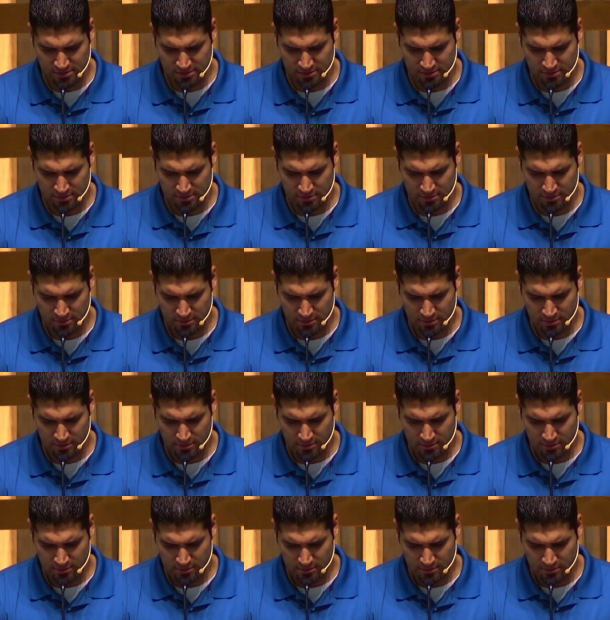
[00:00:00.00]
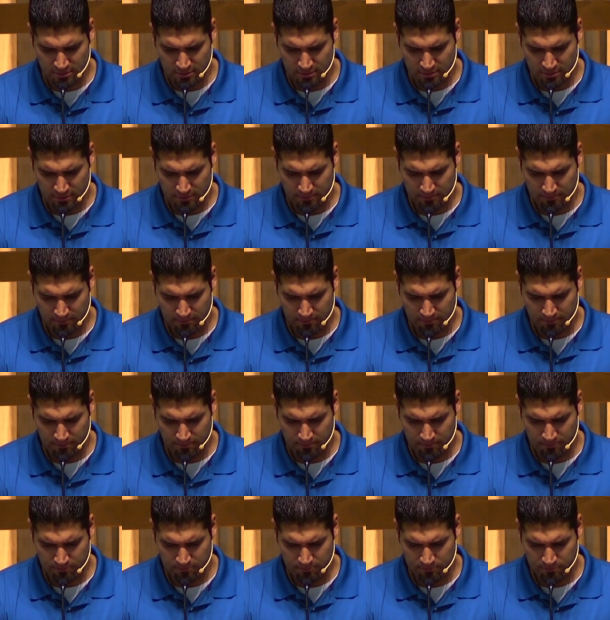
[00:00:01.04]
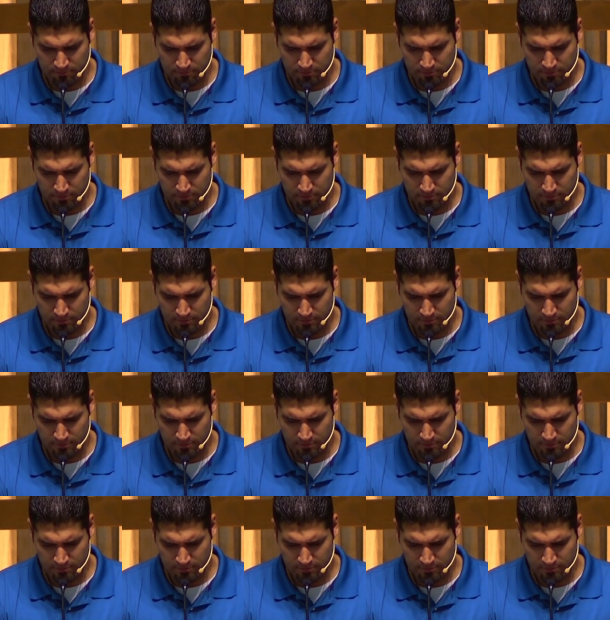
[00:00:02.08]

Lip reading: (no one is talking)